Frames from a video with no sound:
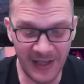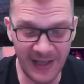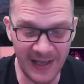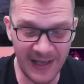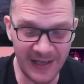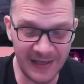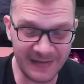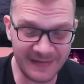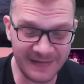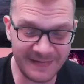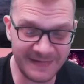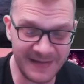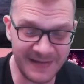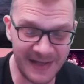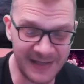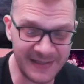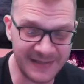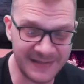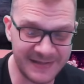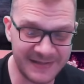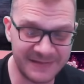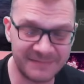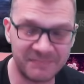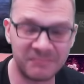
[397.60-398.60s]
And
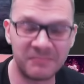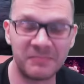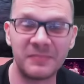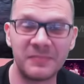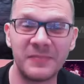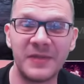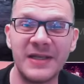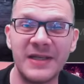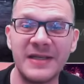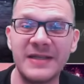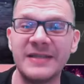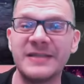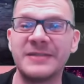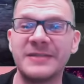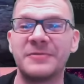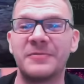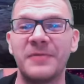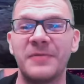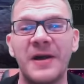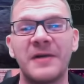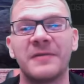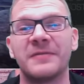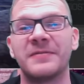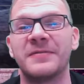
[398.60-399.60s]
that is
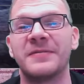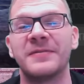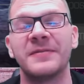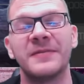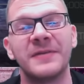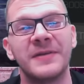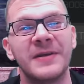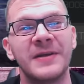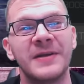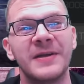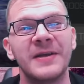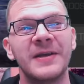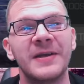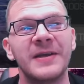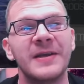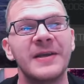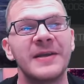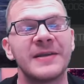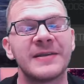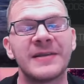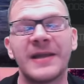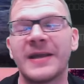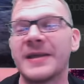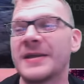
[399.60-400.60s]
rough.
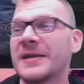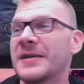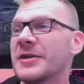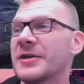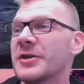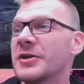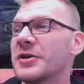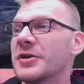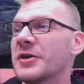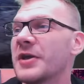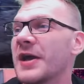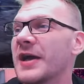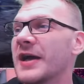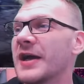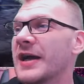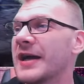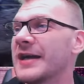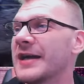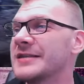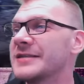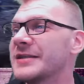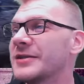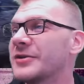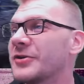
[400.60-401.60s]
Like,
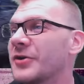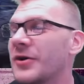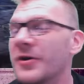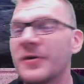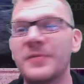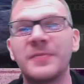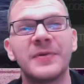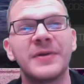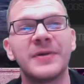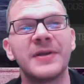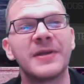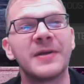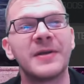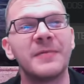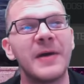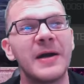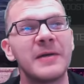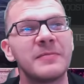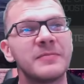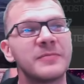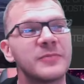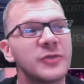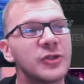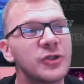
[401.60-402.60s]
as a company,
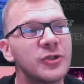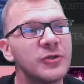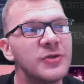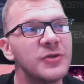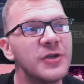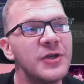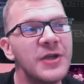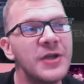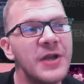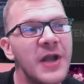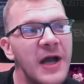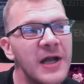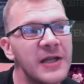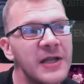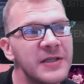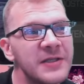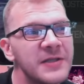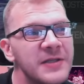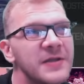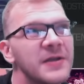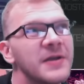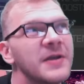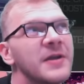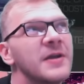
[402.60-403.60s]
Kabam should
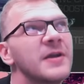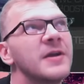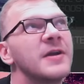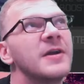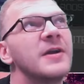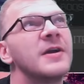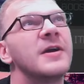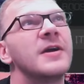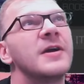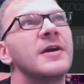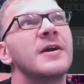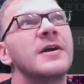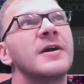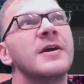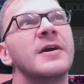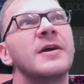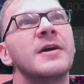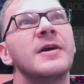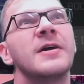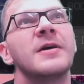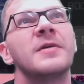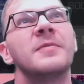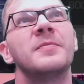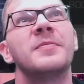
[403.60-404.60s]
not
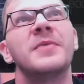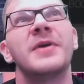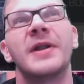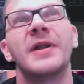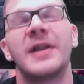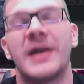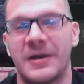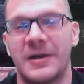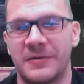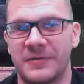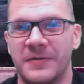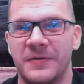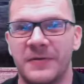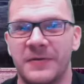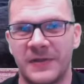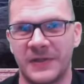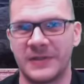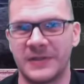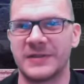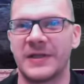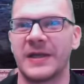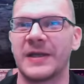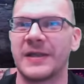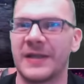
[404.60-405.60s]
be allowed to do
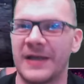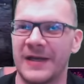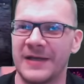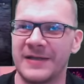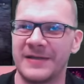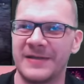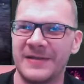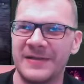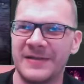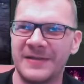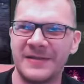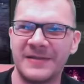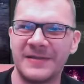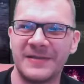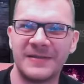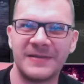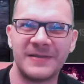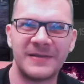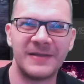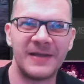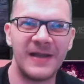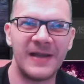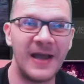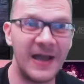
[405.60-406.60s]
things like that
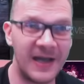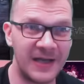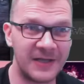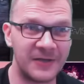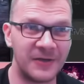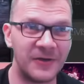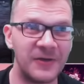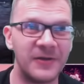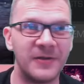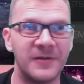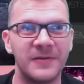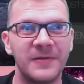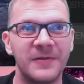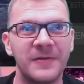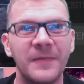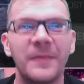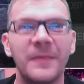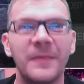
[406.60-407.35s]
at all.